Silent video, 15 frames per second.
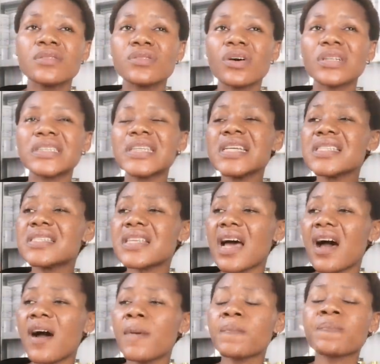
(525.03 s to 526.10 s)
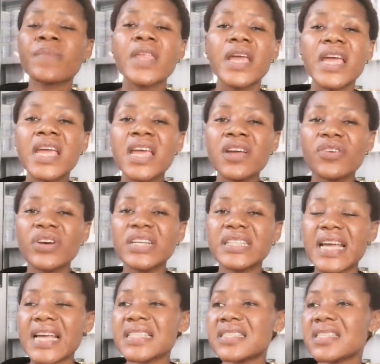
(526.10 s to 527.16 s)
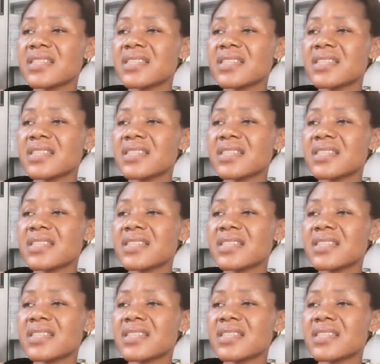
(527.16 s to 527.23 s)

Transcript: So this ingredient,